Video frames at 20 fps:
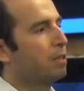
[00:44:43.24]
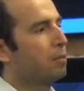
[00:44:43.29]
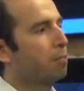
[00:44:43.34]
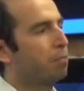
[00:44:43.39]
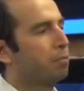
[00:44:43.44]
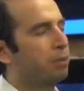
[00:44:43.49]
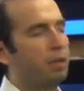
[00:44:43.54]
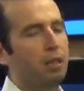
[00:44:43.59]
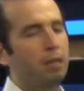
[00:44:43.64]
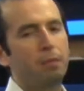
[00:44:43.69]

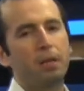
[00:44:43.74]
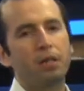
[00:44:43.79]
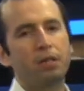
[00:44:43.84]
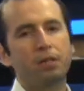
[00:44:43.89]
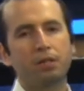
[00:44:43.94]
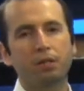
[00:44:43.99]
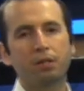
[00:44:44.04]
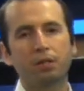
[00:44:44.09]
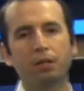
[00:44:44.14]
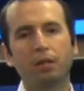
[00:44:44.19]
pretty
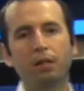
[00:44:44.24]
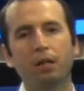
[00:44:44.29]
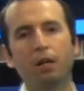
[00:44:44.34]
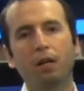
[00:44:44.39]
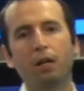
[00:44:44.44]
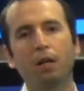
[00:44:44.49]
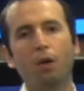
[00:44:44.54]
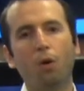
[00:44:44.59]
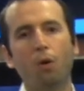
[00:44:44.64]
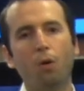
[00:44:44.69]
much
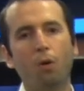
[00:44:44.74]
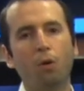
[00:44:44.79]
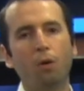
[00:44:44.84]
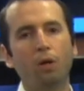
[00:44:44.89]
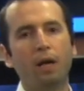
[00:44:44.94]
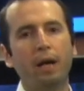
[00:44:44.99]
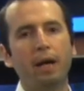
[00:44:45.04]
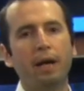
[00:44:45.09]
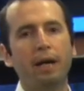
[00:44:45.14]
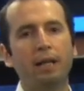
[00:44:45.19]
uh,
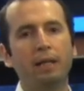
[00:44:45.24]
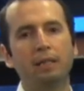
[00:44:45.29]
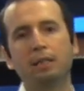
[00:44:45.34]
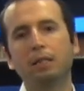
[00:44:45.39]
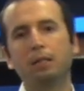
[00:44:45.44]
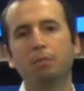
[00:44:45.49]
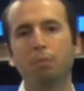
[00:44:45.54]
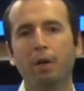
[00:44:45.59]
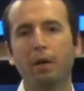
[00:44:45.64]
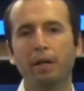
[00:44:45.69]
all I had
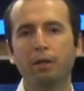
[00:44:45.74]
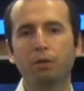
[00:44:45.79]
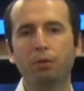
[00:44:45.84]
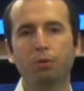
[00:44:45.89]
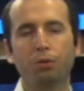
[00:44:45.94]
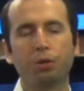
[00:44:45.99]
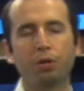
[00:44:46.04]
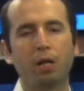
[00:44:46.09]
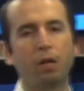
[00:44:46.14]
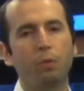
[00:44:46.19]
in mind
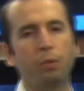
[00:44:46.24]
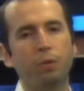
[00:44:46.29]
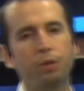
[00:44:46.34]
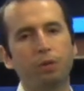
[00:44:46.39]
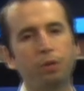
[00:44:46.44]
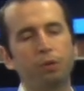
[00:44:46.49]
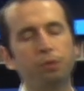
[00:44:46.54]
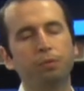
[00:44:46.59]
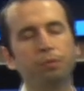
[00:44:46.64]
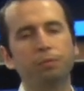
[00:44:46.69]
to share with
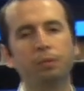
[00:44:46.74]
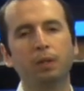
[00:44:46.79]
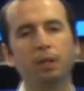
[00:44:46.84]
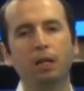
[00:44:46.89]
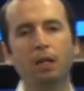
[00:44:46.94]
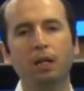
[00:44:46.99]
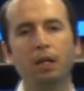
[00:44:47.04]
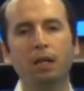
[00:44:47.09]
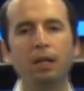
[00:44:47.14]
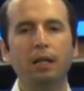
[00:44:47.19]
you.
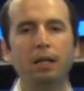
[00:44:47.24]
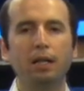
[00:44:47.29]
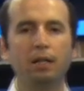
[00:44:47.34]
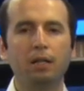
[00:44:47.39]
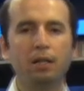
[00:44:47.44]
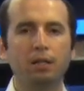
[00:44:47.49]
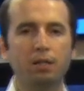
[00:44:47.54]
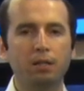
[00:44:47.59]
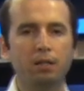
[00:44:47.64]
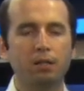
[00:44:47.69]

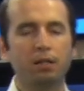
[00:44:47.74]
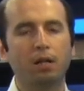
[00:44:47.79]
As